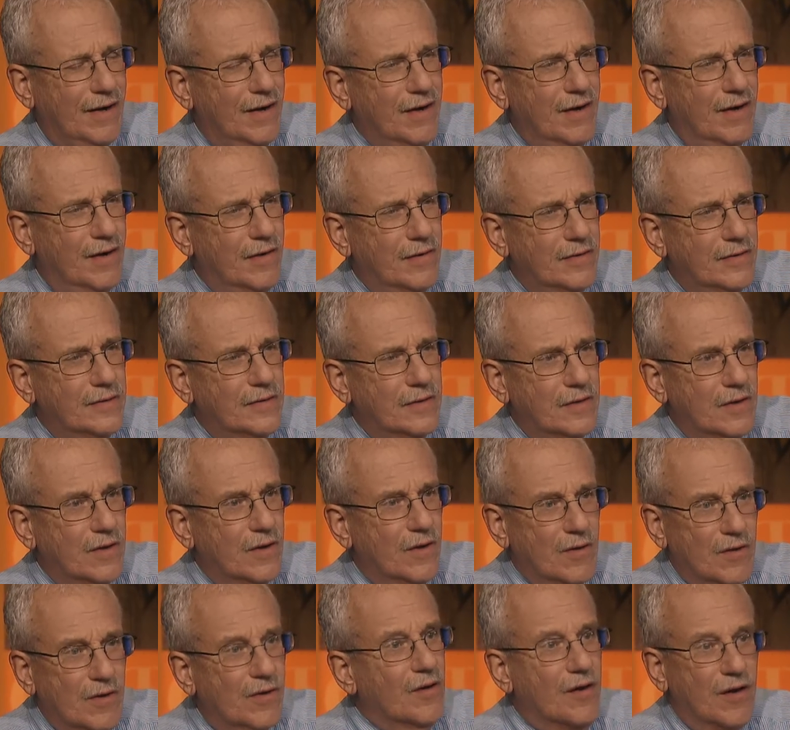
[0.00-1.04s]
a
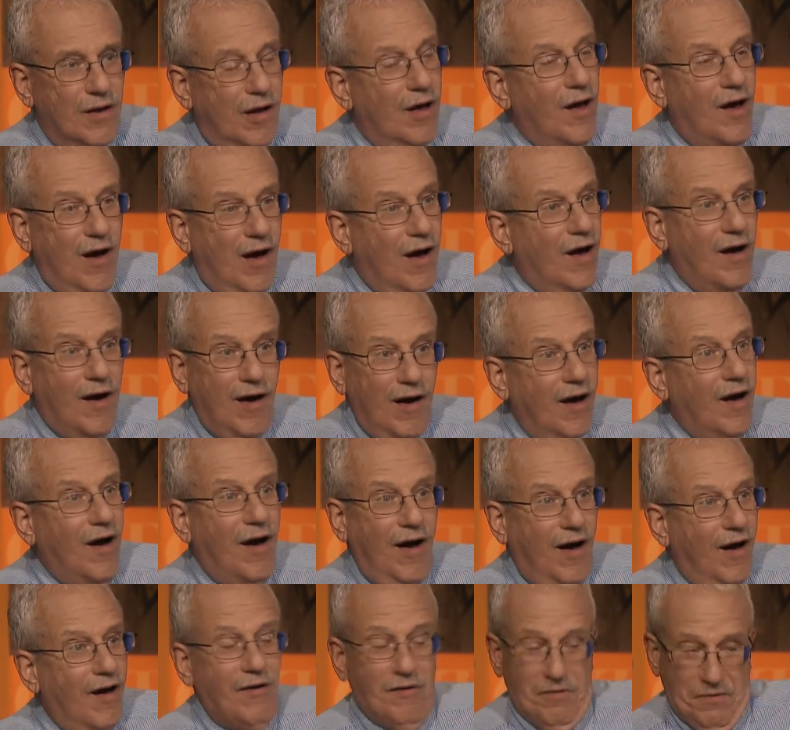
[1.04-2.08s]
treasurer, a clerk,
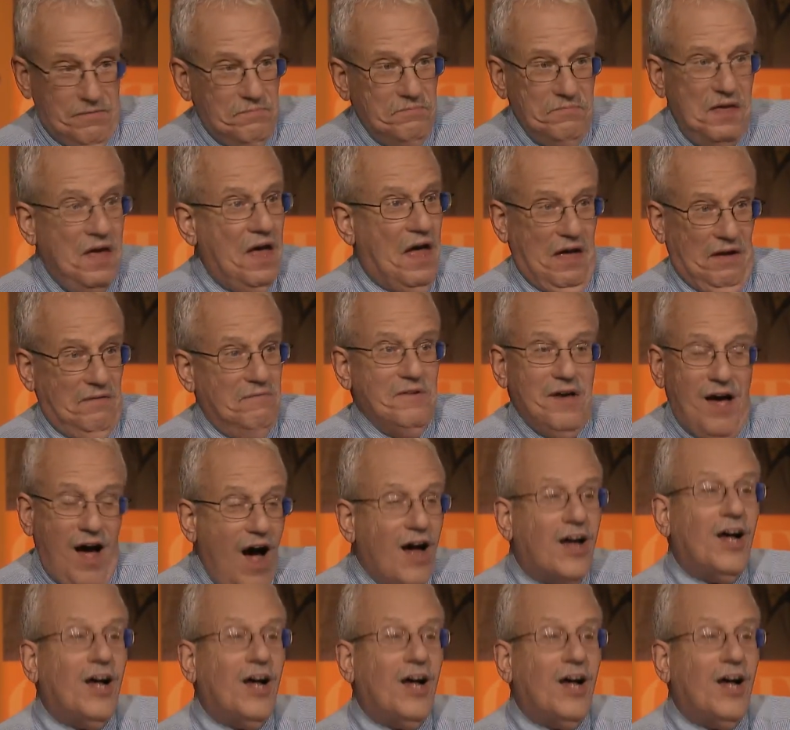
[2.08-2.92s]
you know. Yeah, a